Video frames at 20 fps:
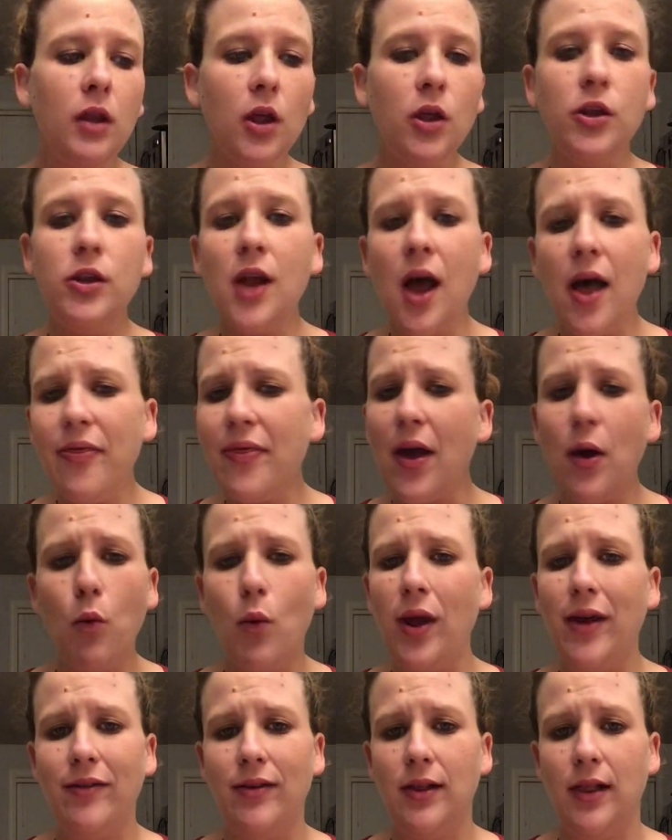Not that
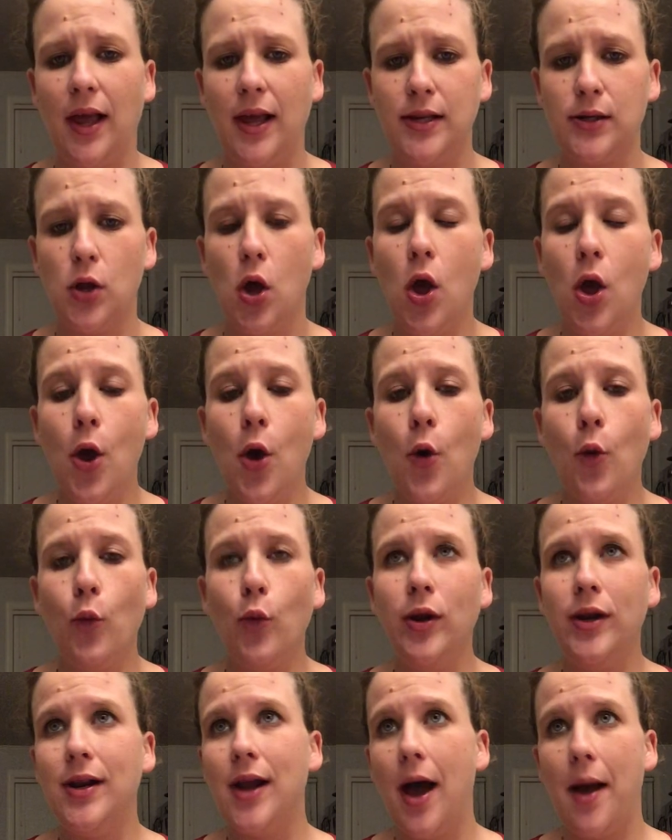wavy lines
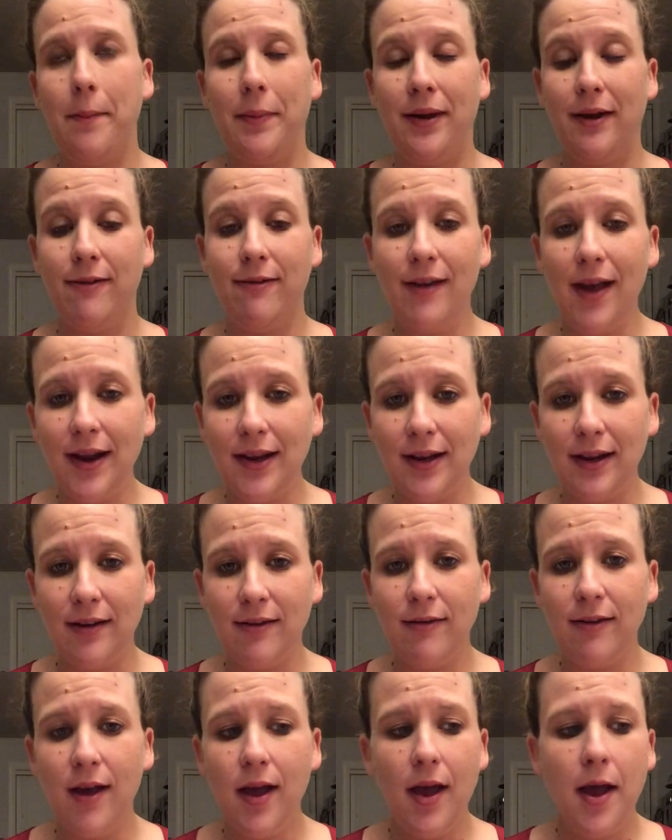would not be
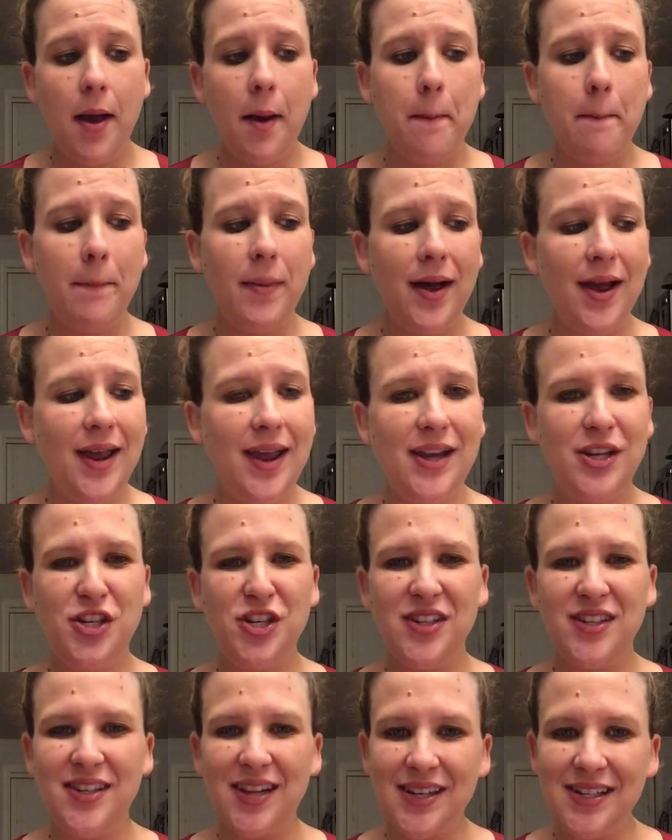effective, but it
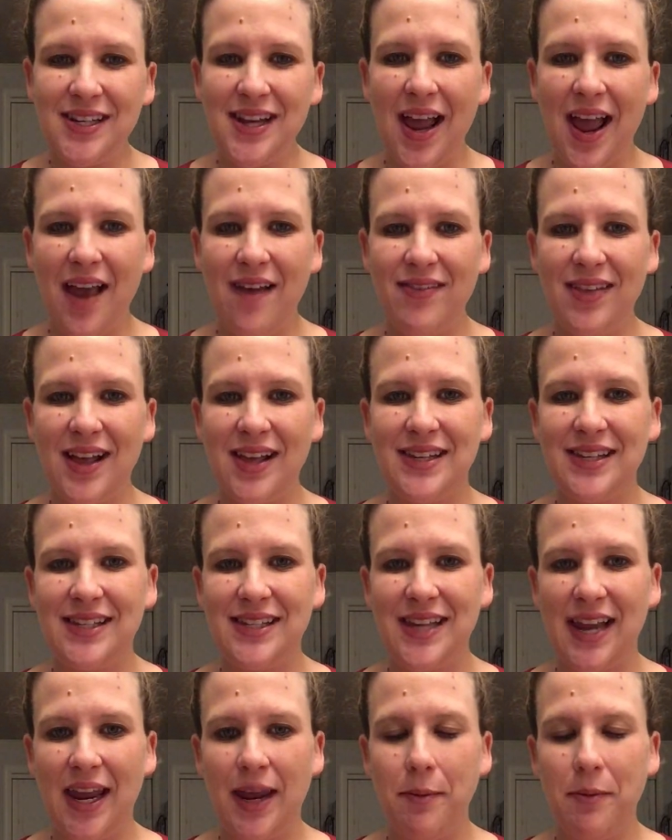just doesn't have that
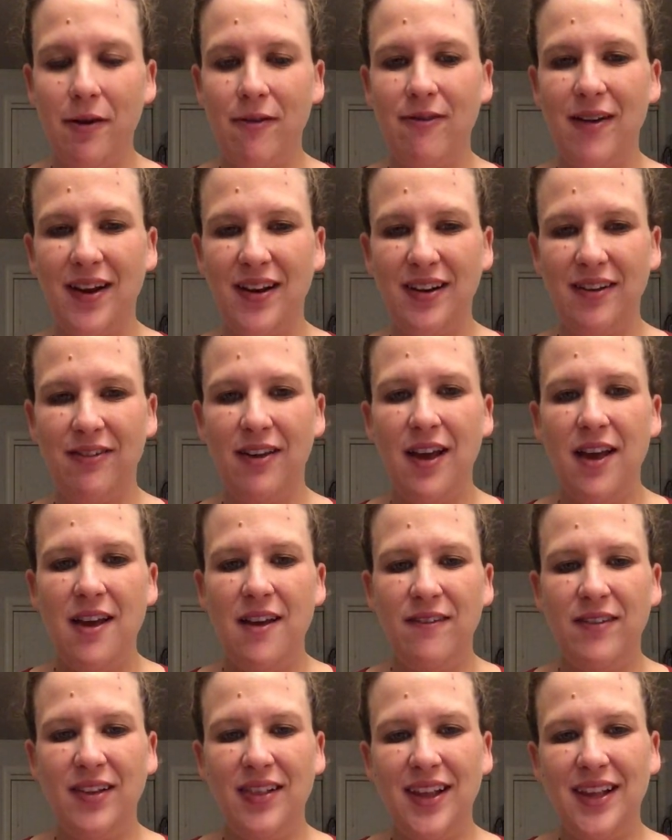same effect of
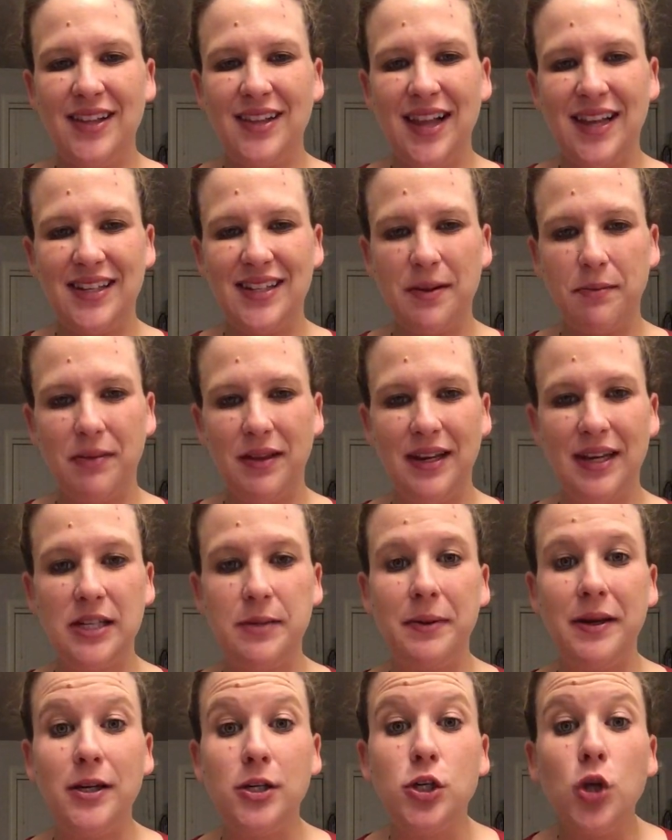feeling like something is
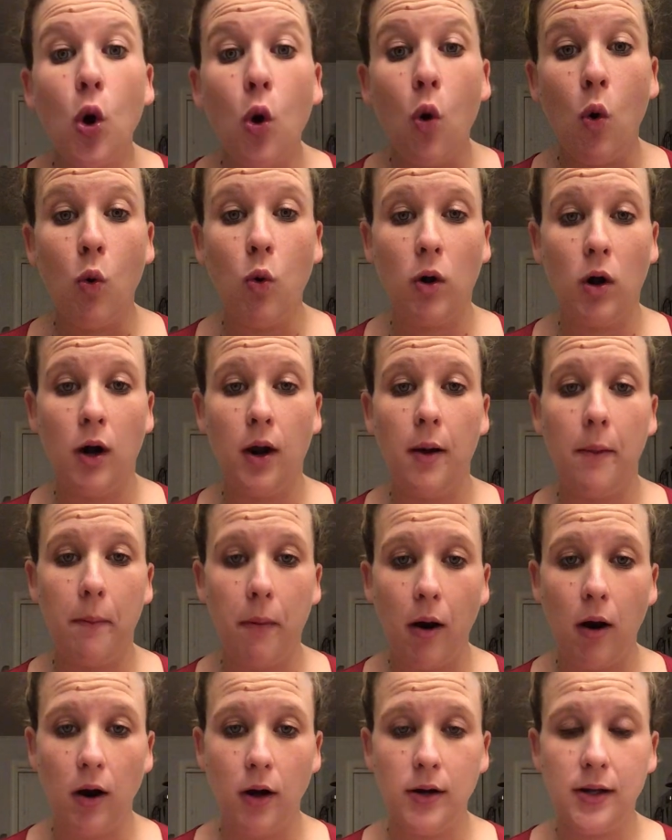being torn
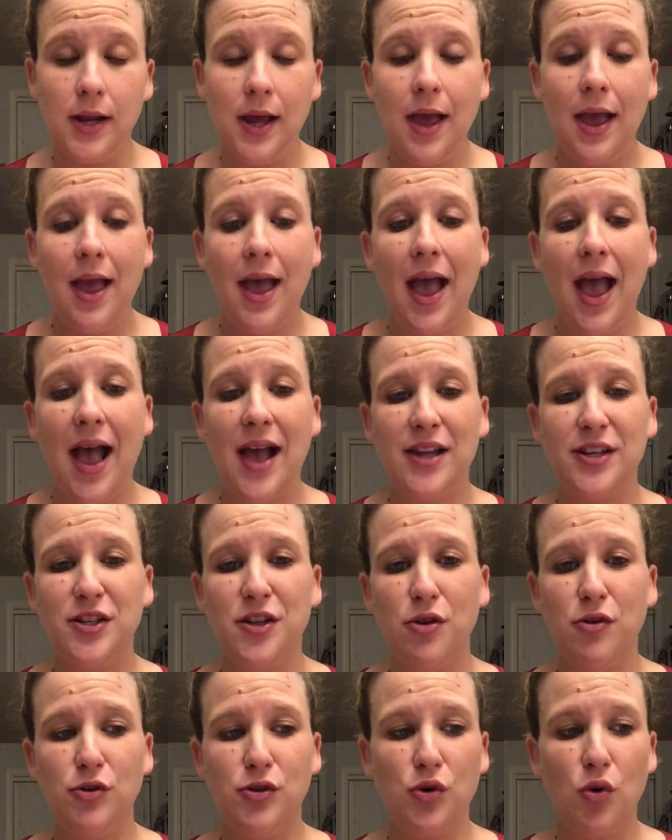apart as
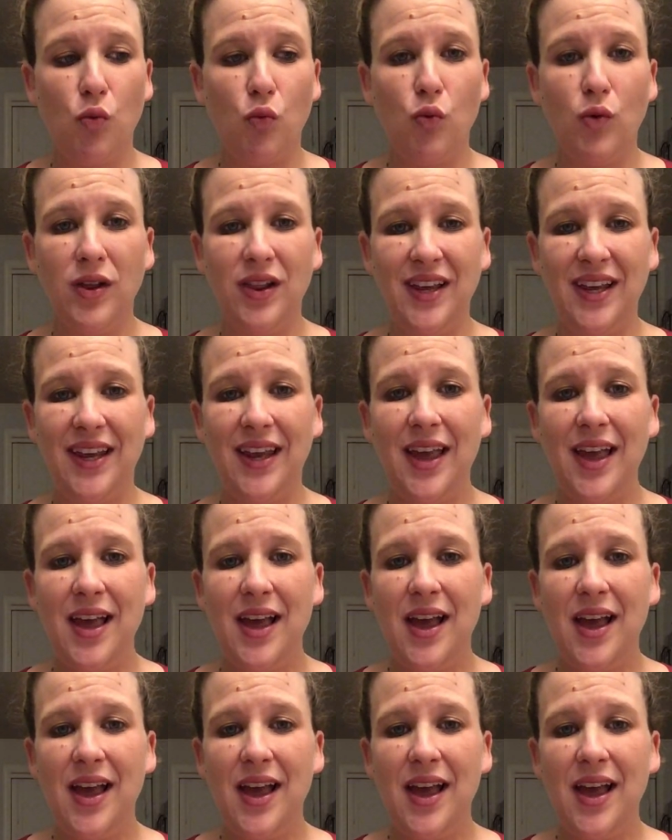those really